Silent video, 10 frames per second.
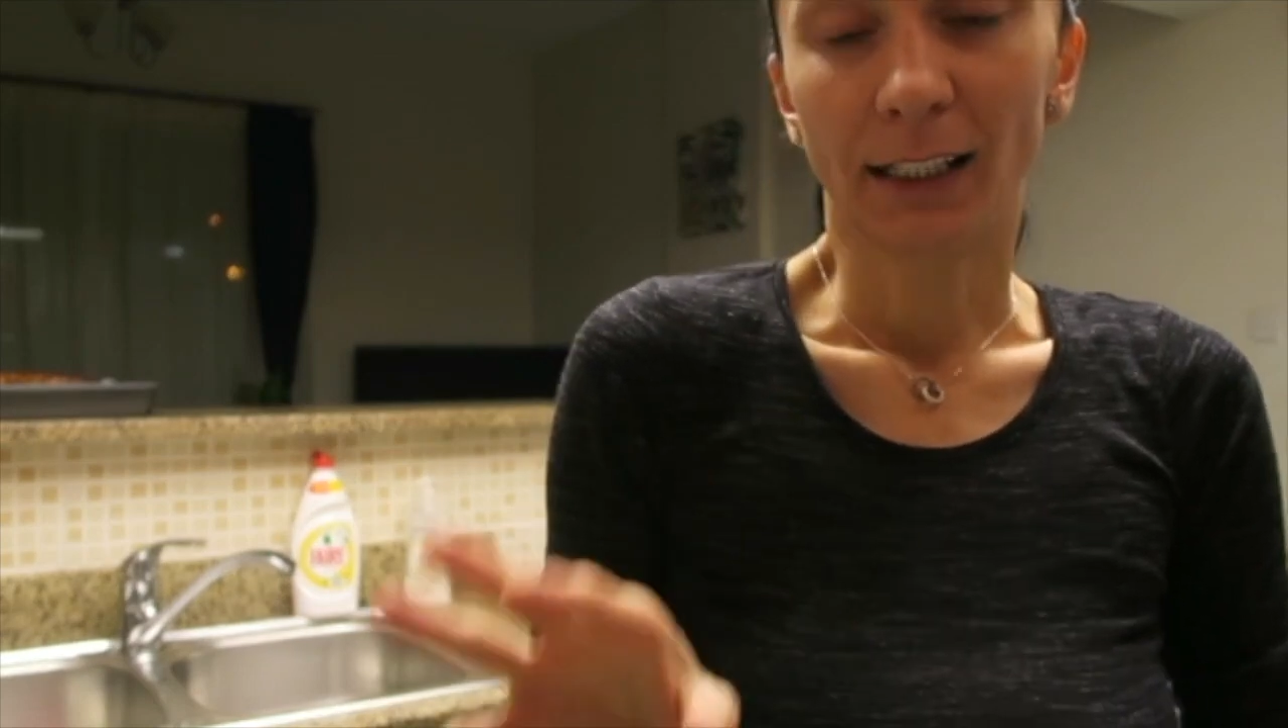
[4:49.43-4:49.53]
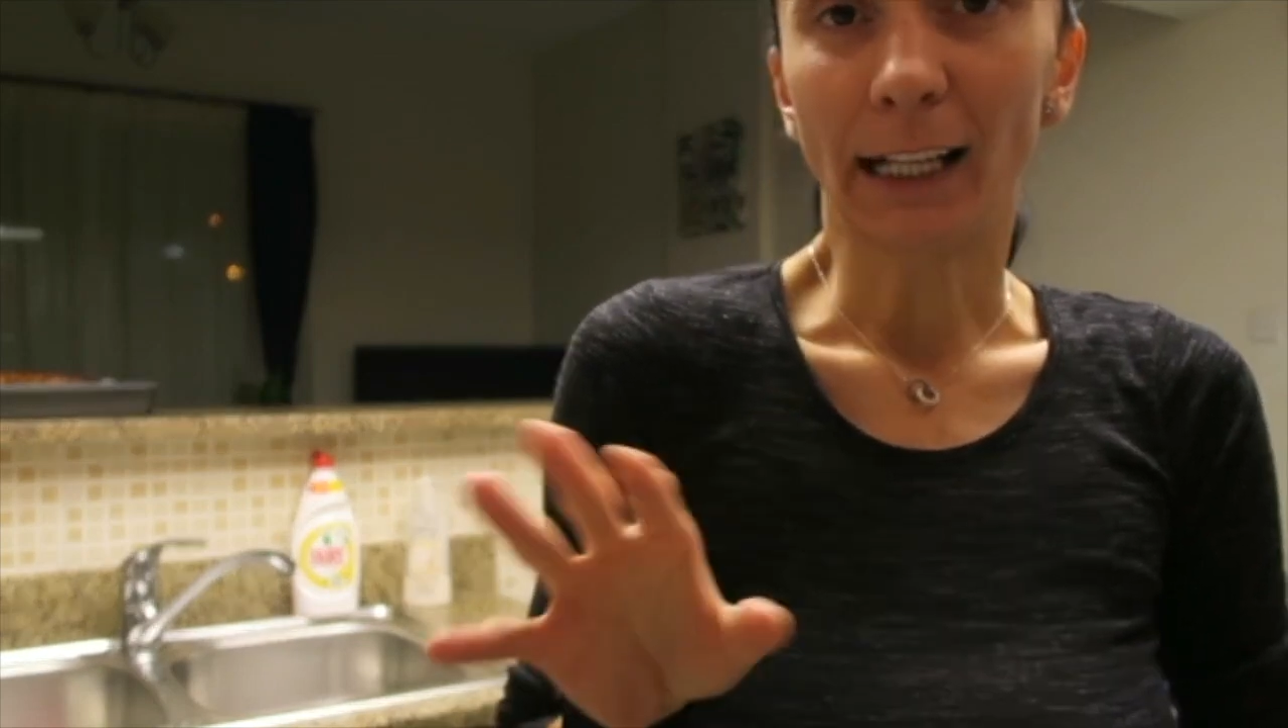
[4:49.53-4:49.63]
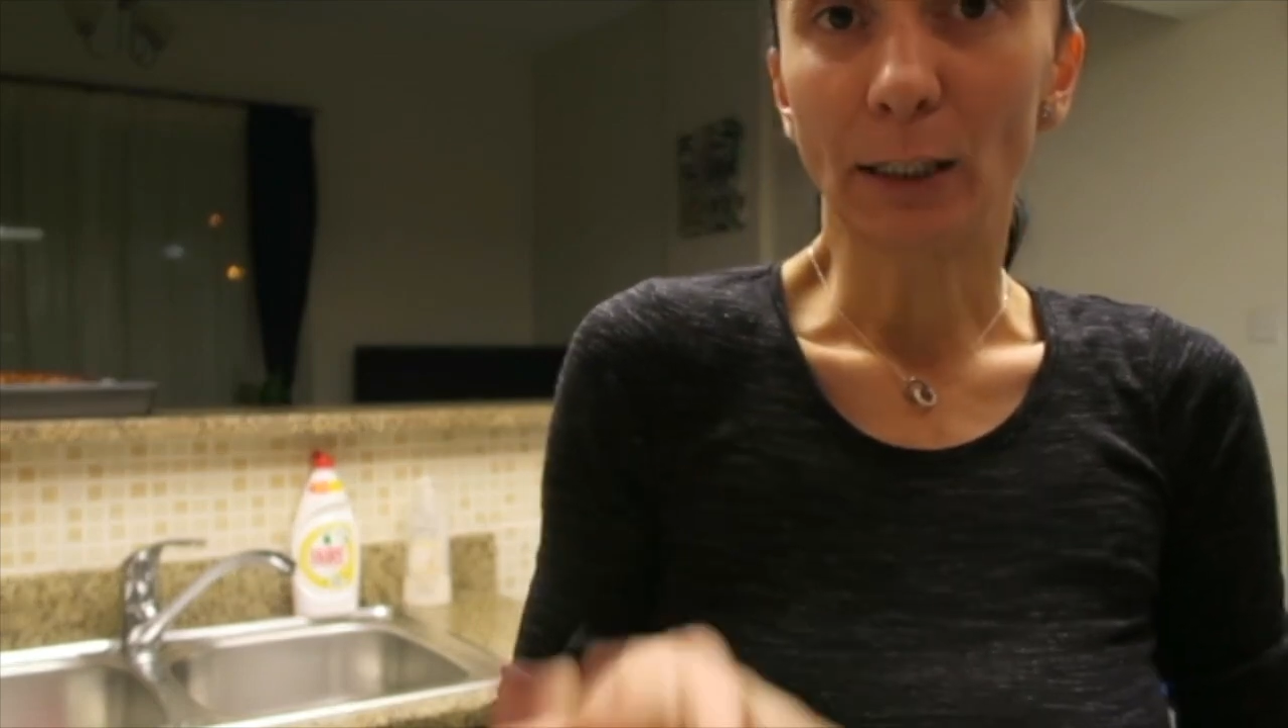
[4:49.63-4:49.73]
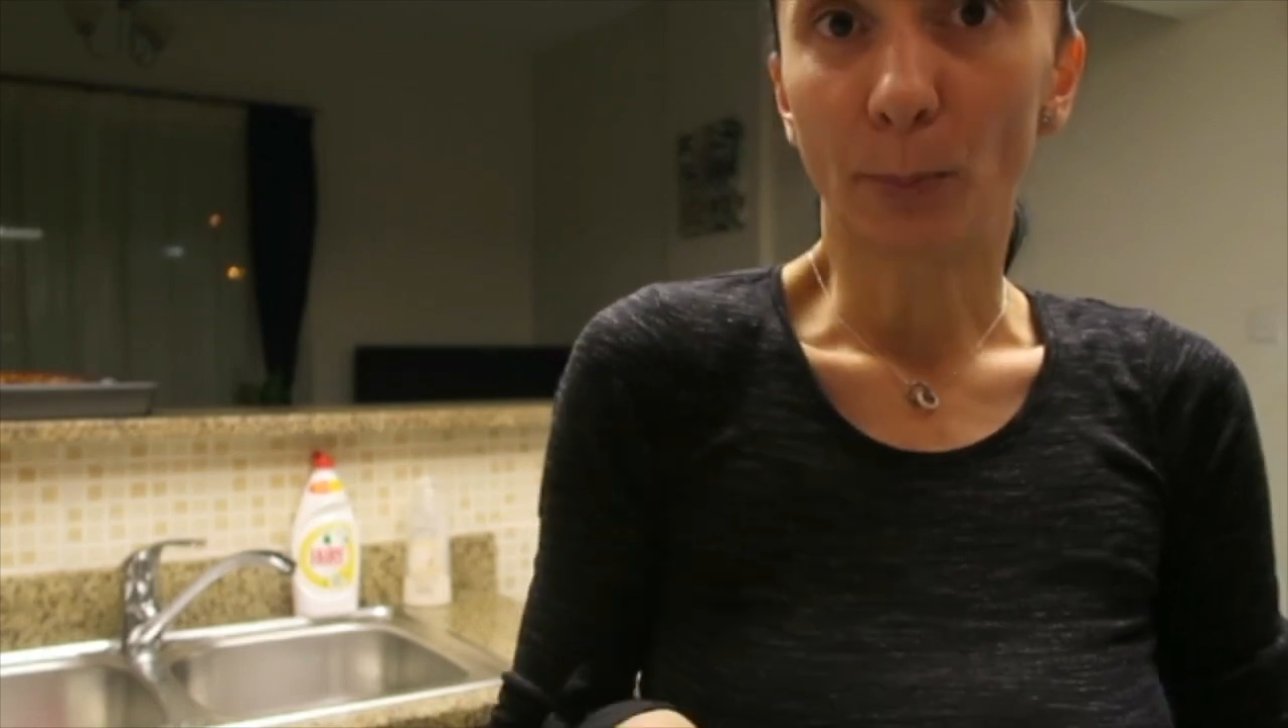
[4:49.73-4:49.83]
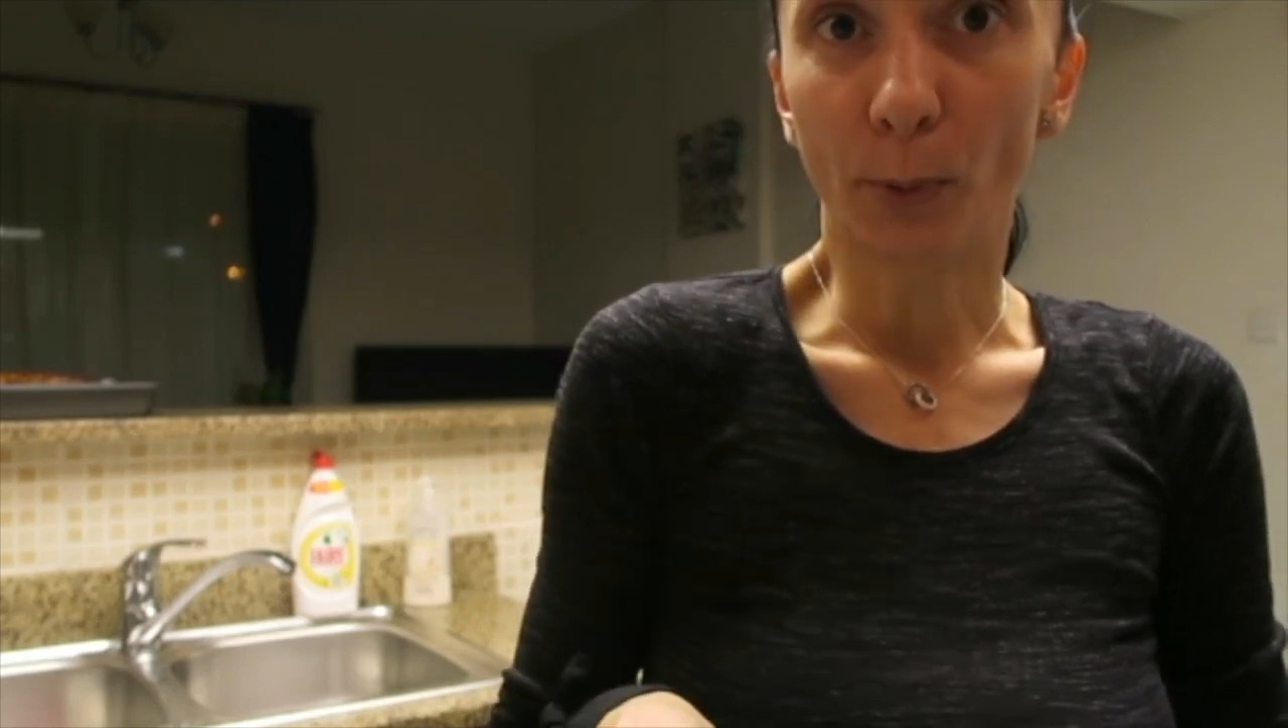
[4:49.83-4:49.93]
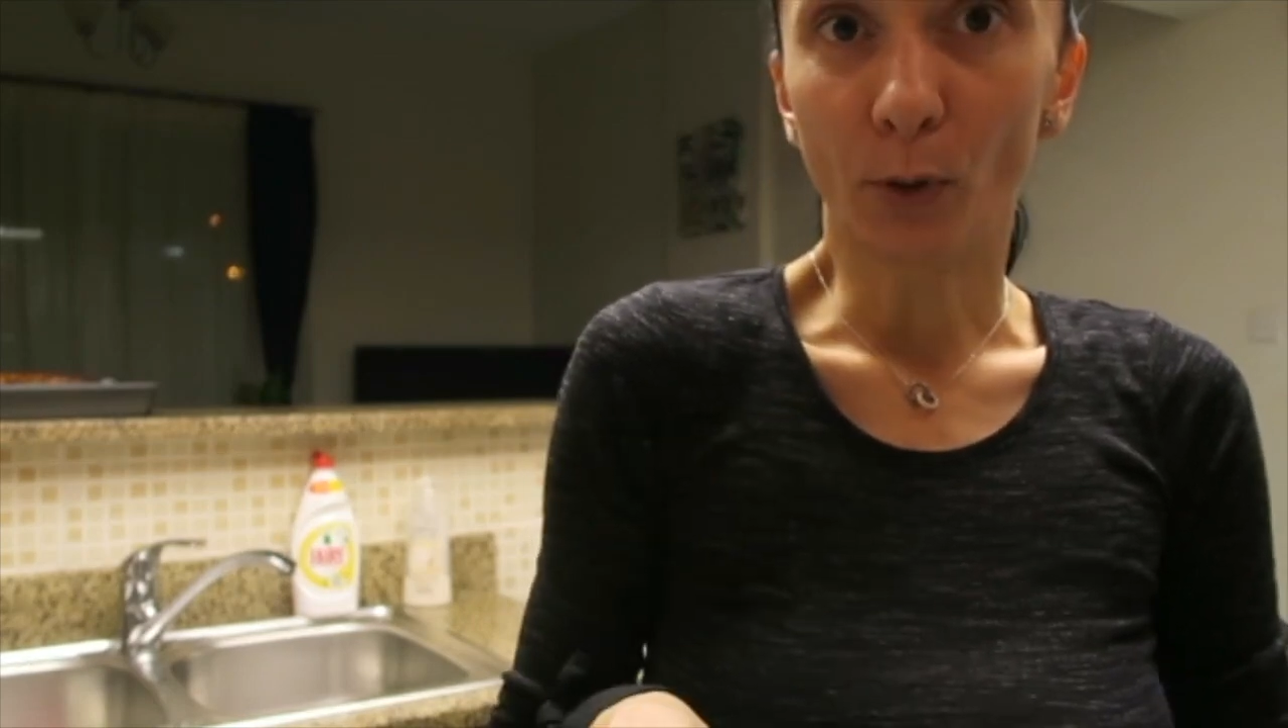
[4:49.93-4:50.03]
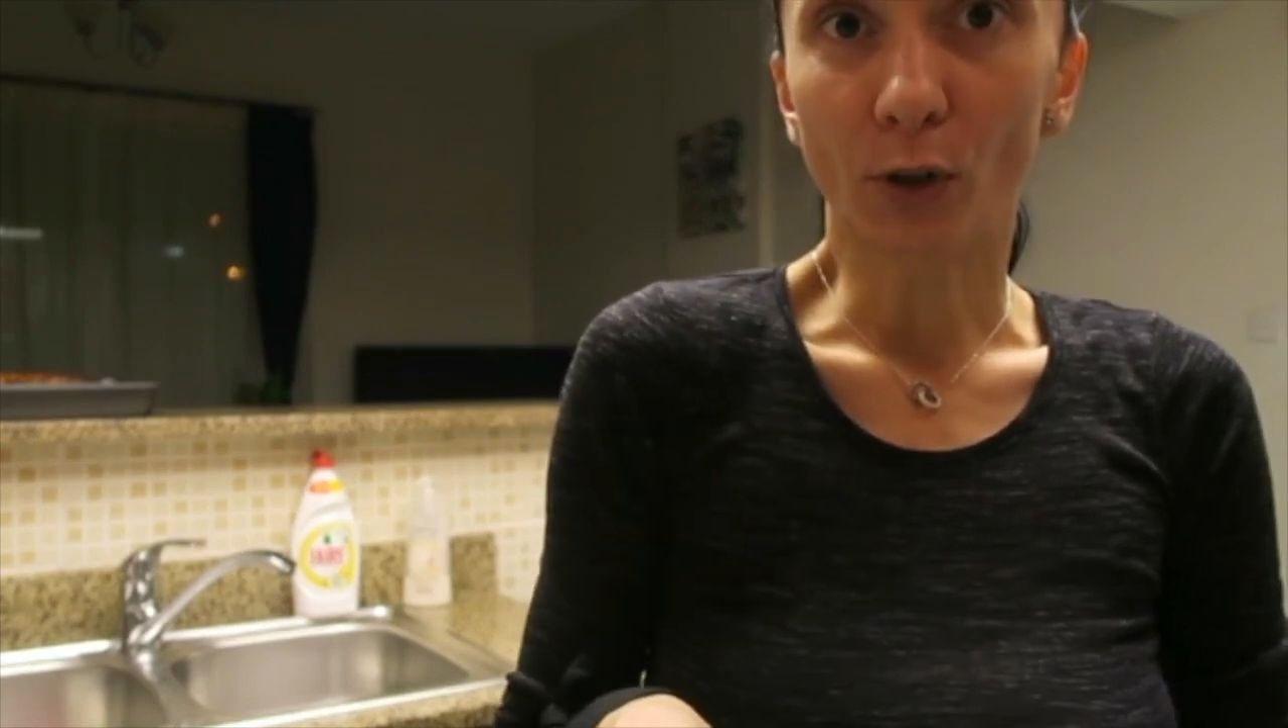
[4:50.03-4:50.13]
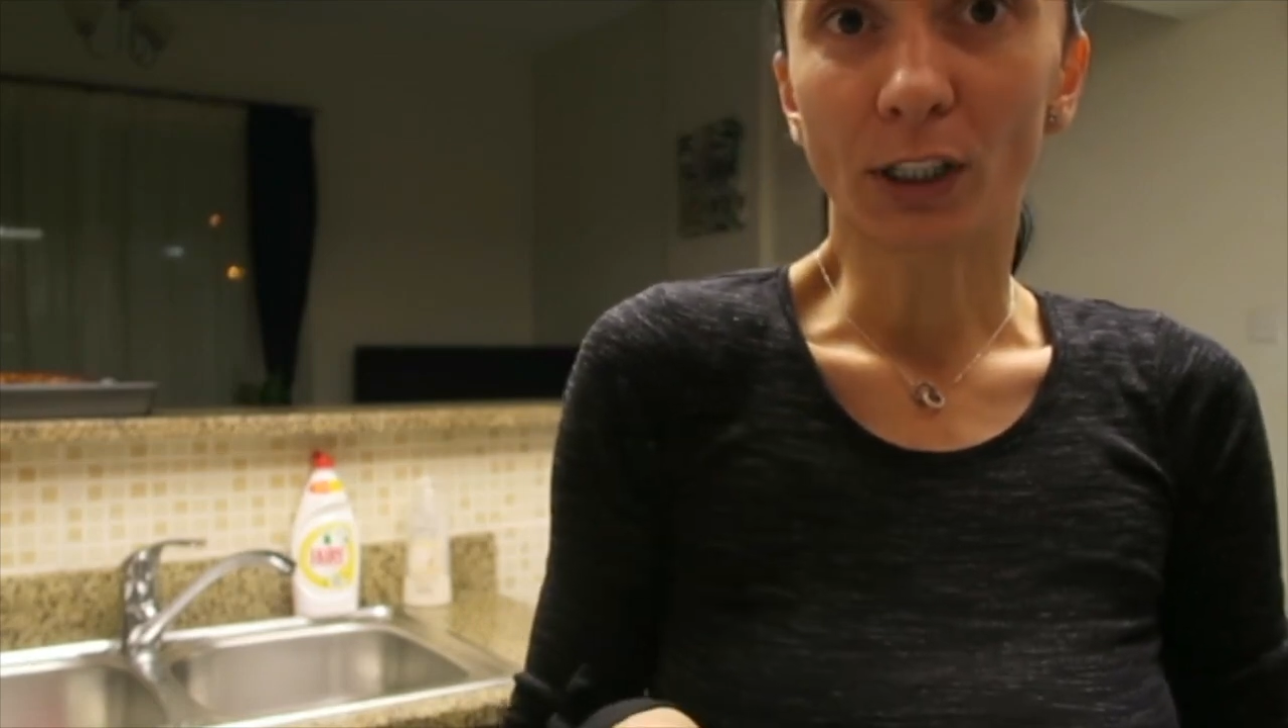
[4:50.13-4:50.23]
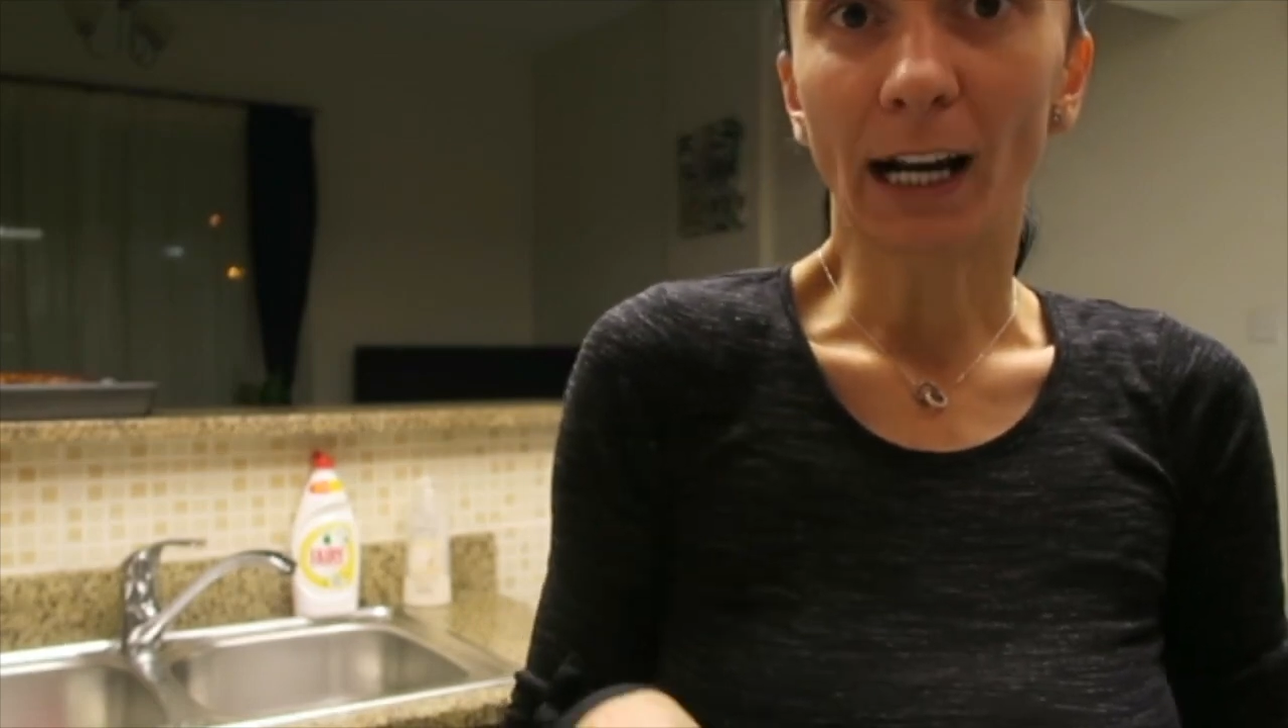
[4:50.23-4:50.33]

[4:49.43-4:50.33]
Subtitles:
like the pork,